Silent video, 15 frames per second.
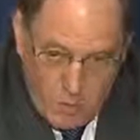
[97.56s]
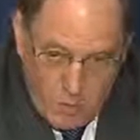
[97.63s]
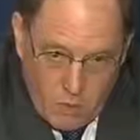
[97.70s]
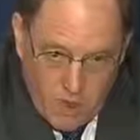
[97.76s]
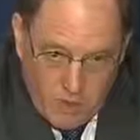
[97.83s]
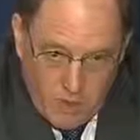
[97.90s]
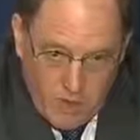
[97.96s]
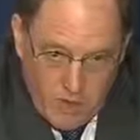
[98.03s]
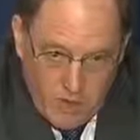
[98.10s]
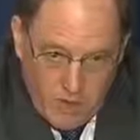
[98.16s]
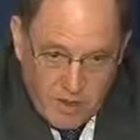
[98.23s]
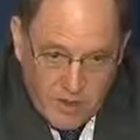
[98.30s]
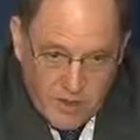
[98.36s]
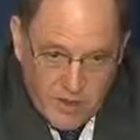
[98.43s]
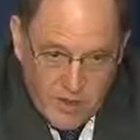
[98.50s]
What we
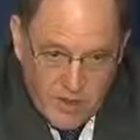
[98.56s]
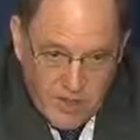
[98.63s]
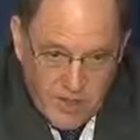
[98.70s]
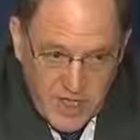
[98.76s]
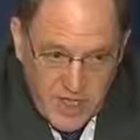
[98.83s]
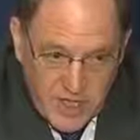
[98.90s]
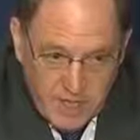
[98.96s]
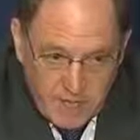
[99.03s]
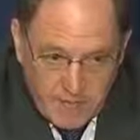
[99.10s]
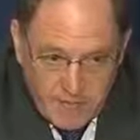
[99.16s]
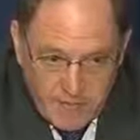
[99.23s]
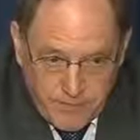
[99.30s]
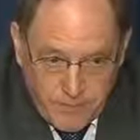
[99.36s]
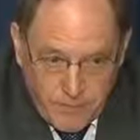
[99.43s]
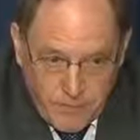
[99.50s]
are seeing
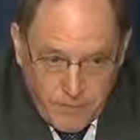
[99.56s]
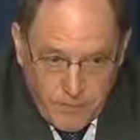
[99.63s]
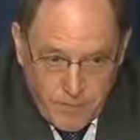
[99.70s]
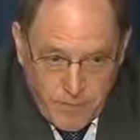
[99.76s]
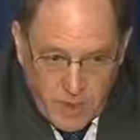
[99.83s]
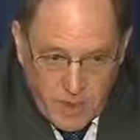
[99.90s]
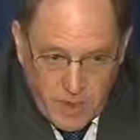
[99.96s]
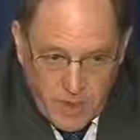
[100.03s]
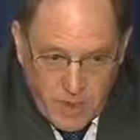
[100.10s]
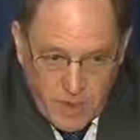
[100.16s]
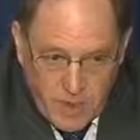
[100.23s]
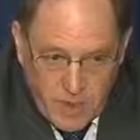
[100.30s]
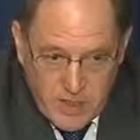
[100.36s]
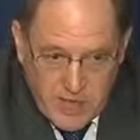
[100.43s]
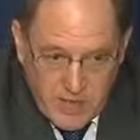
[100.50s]

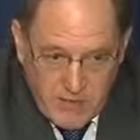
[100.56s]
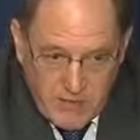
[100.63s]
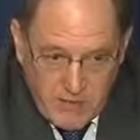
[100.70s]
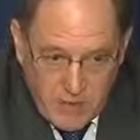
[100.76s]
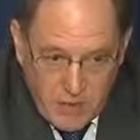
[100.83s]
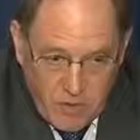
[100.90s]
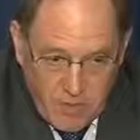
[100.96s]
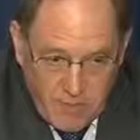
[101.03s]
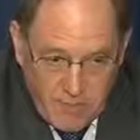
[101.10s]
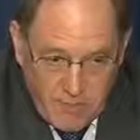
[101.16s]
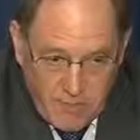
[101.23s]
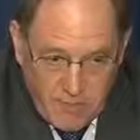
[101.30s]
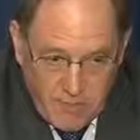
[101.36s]
in the south of Europe,